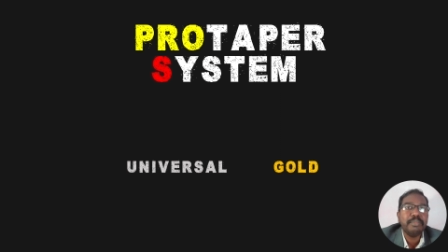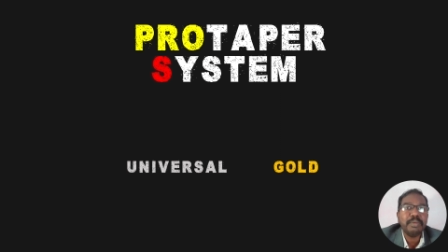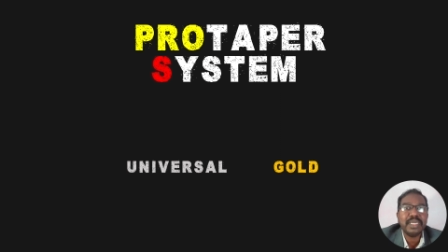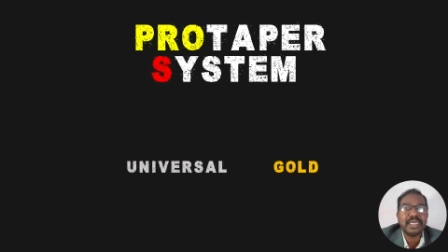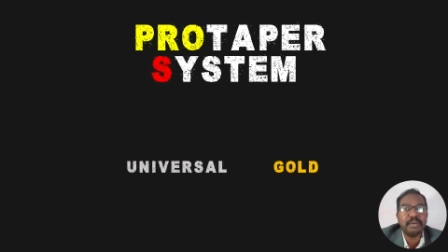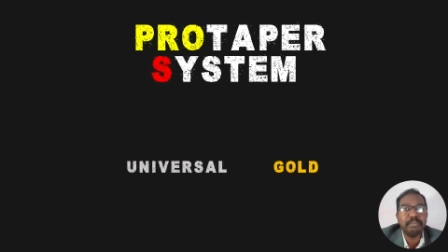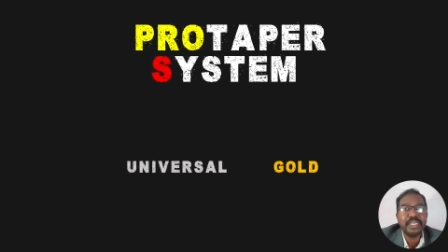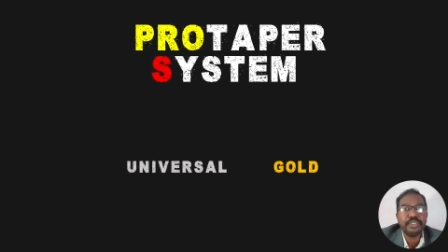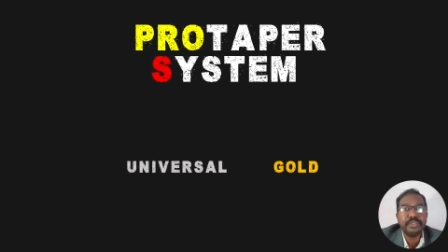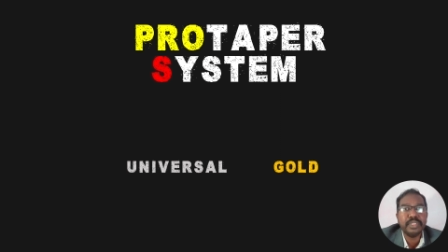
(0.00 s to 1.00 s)
Maybe
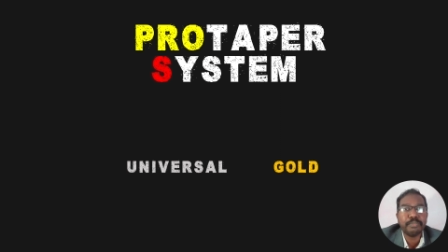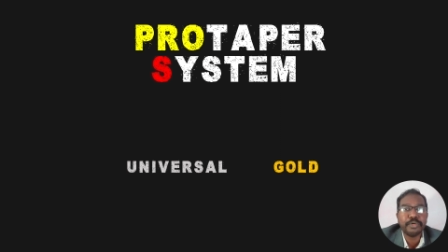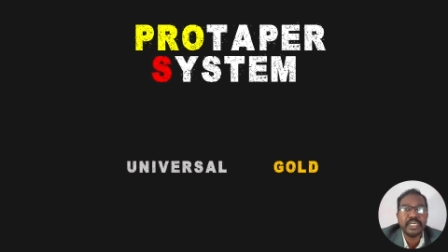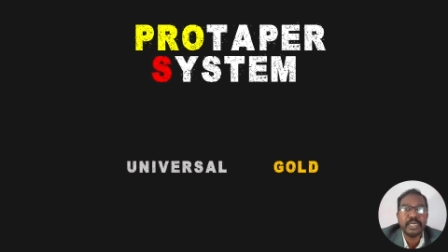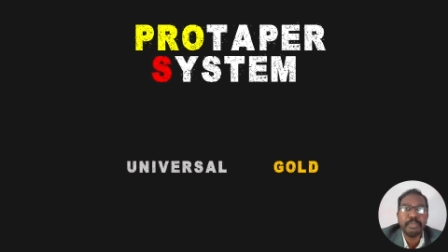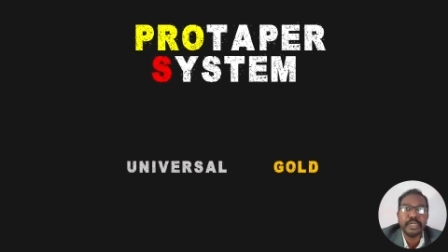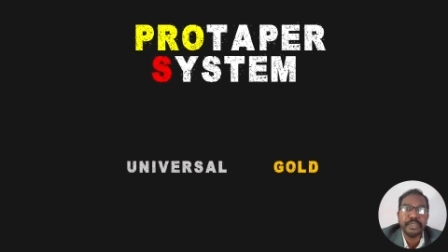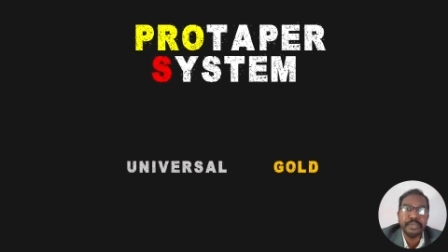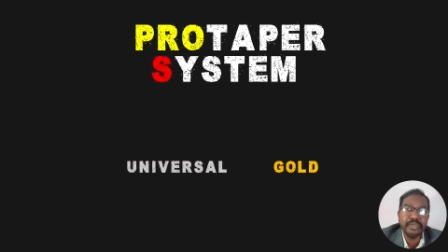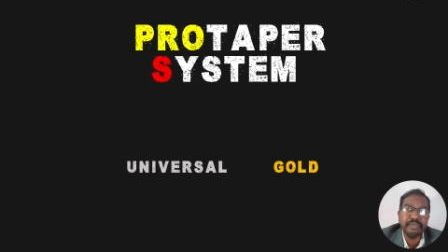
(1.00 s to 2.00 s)
compared to the
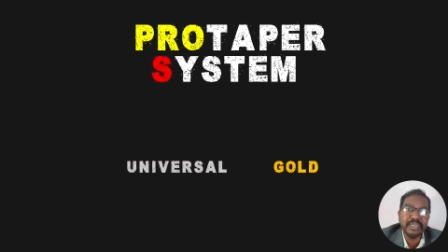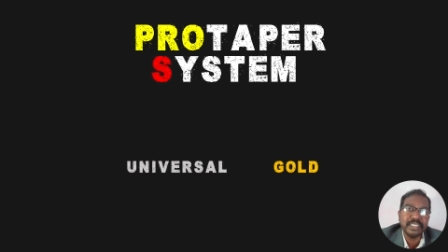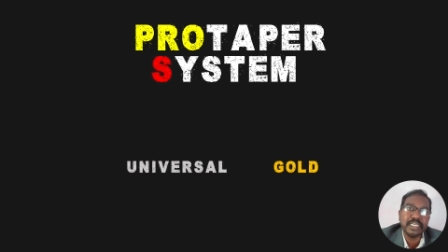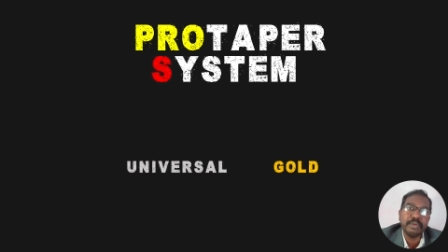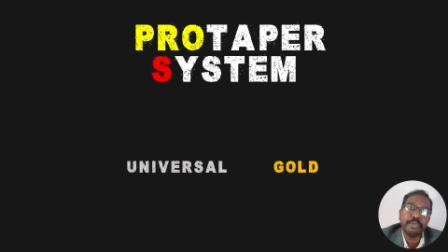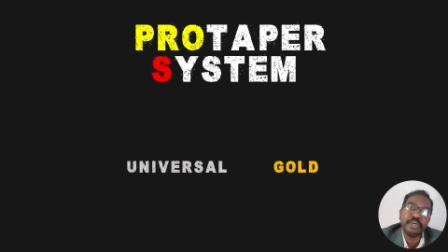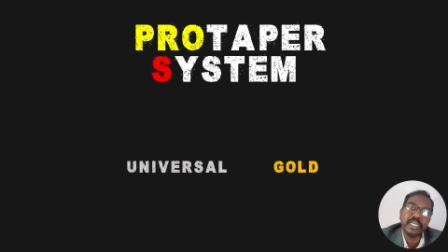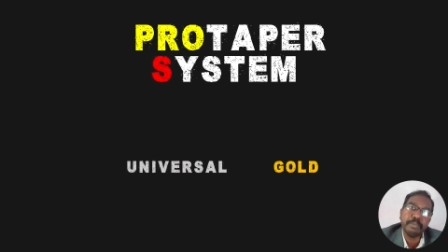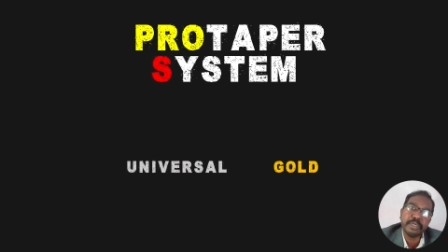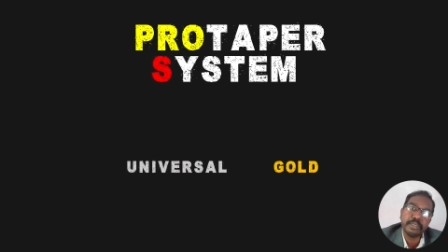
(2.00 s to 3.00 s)
protaper universal,
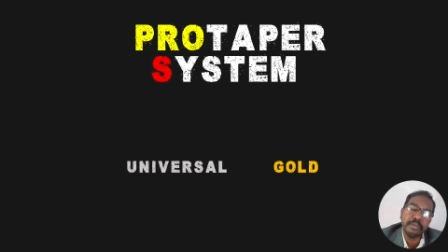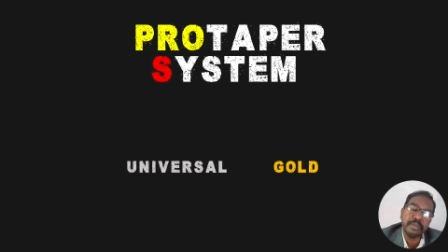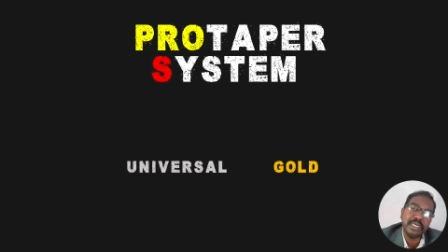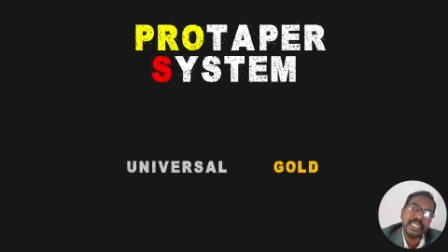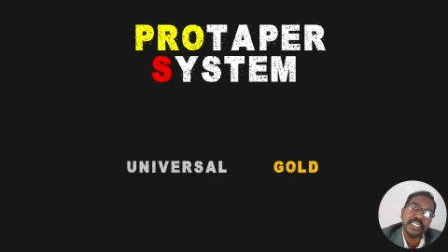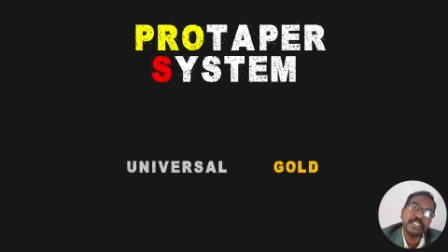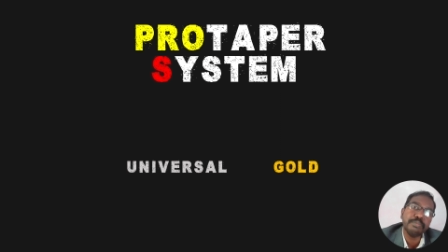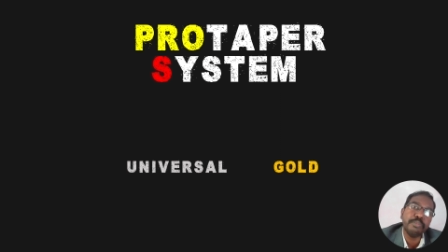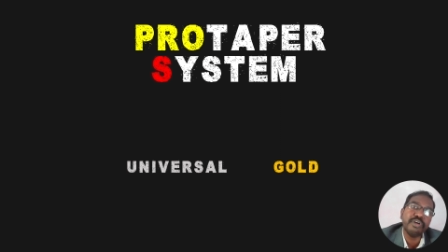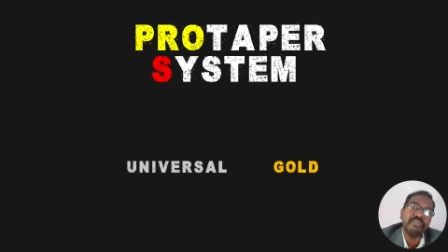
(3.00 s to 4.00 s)
protaper gold is
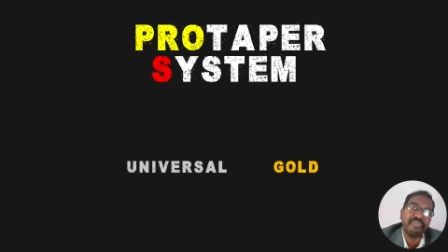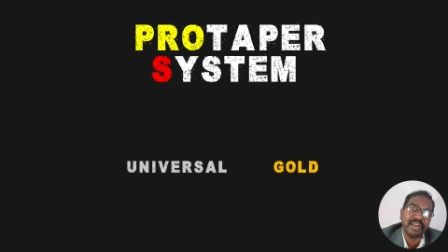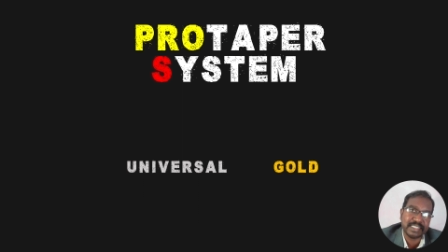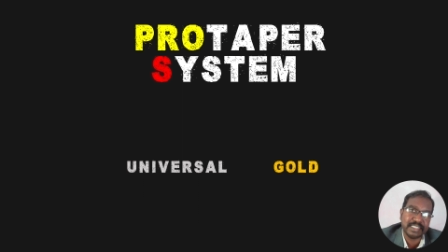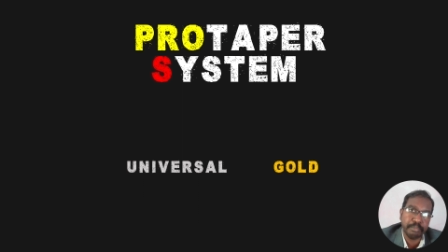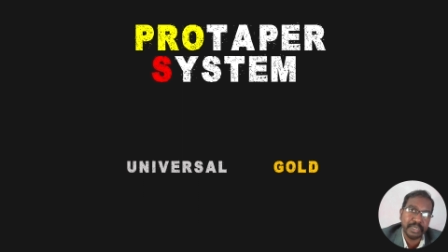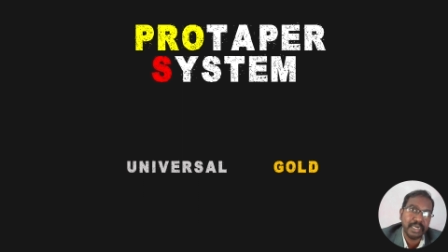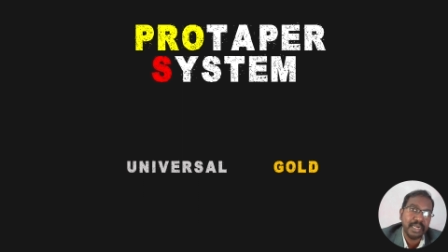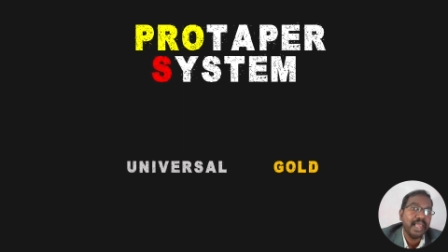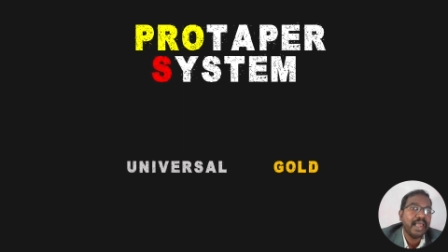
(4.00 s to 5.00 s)
more
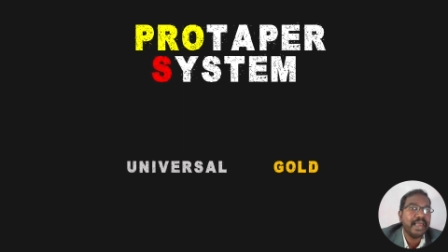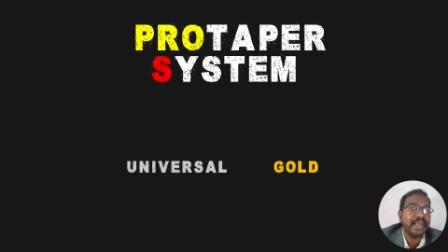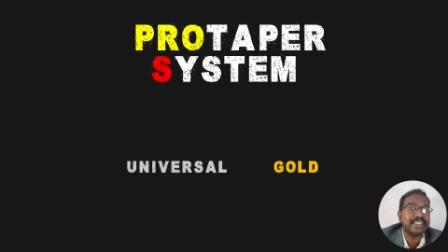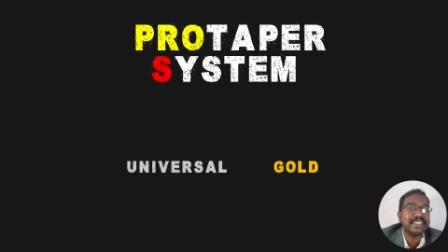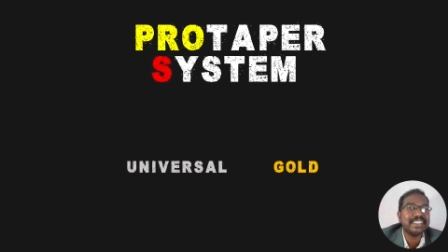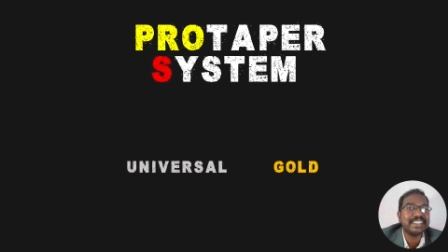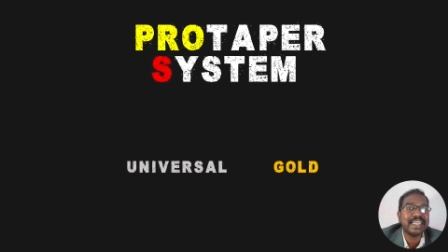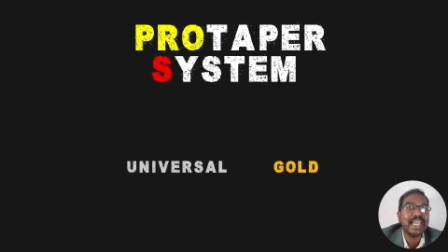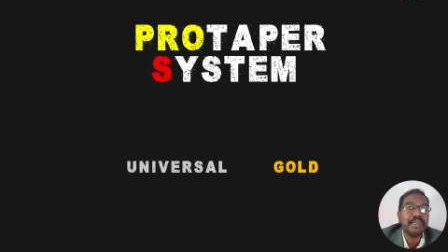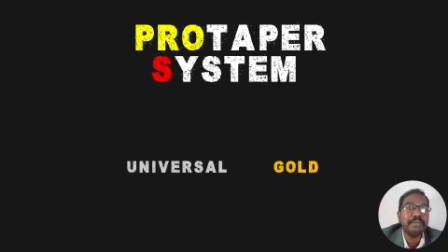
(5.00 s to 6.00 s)
flexible and it
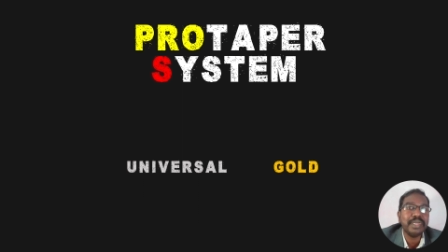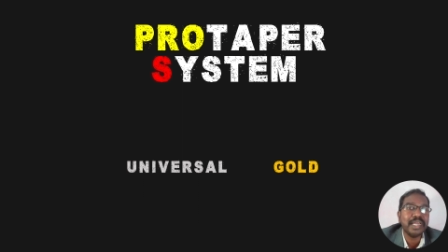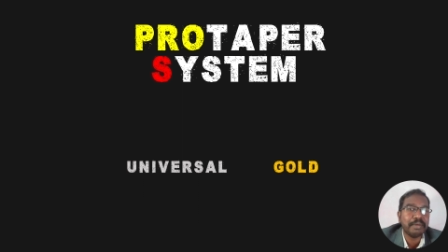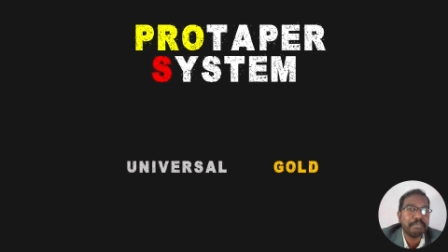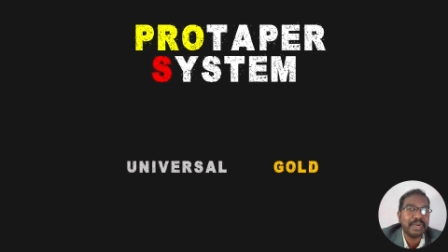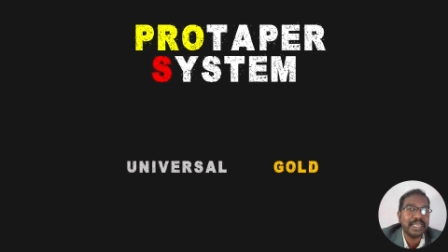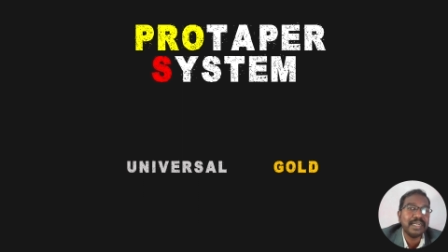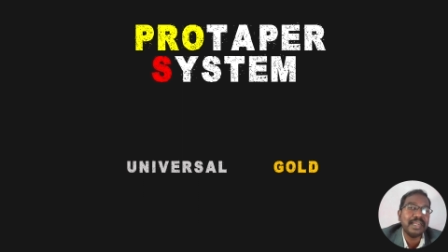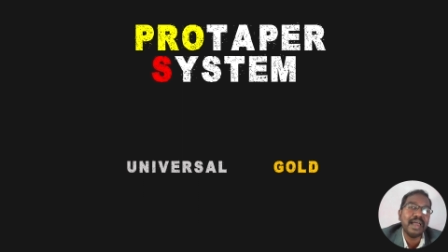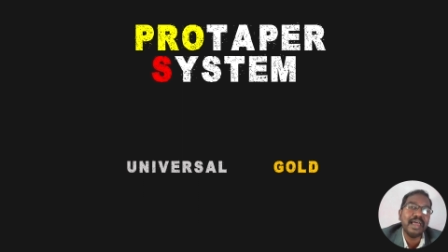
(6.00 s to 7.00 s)
can be
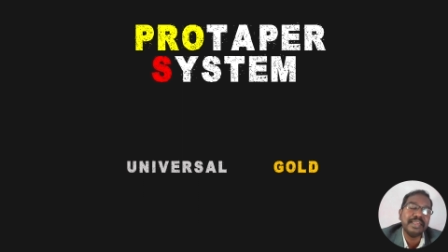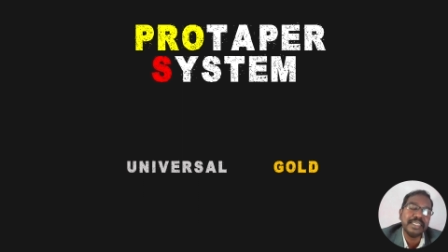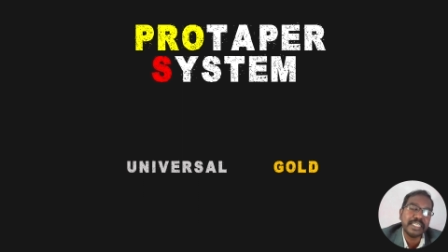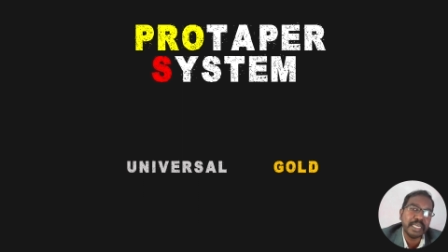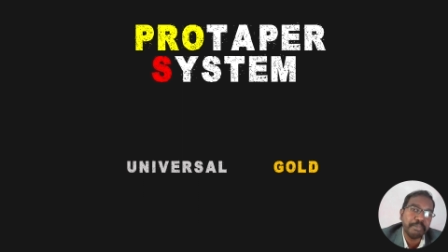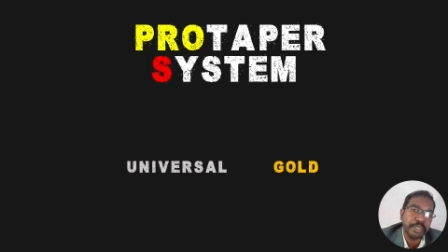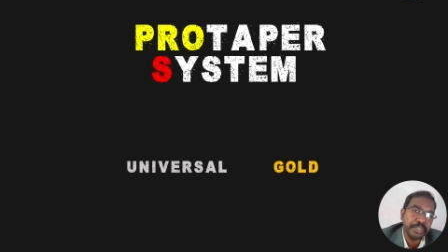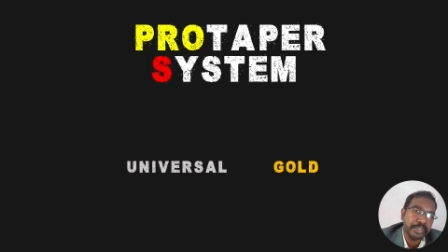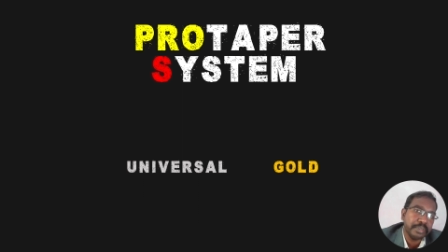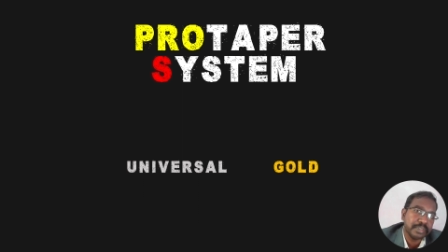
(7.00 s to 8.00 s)
applied and it can be
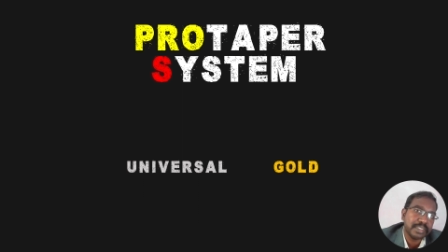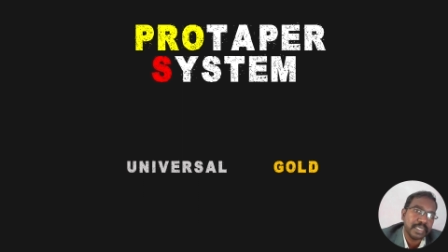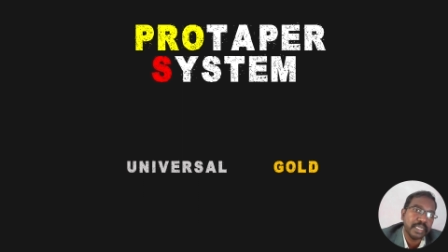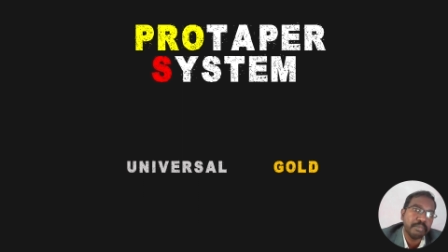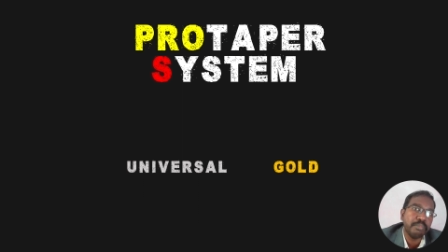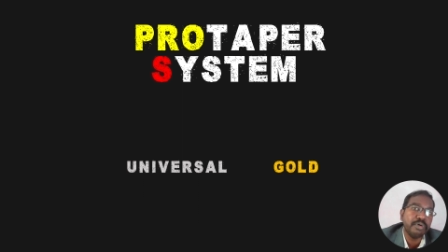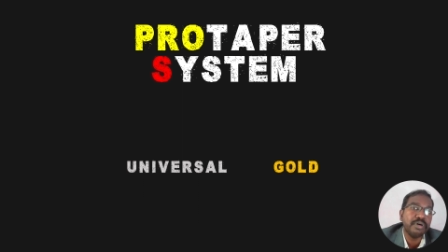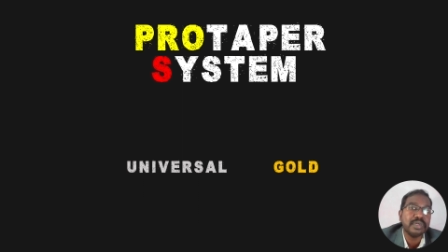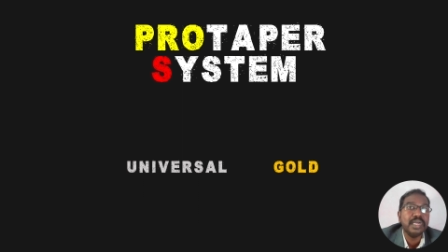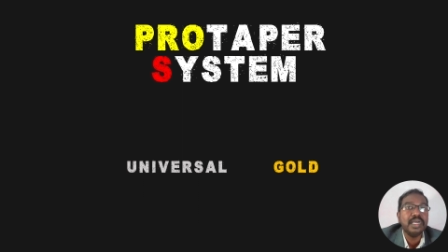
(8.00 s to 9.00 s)
used in
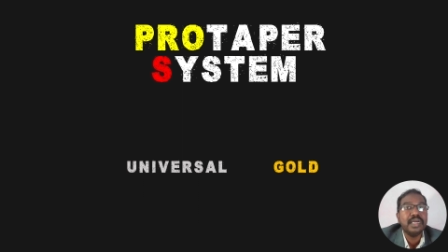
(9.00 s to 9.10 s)
more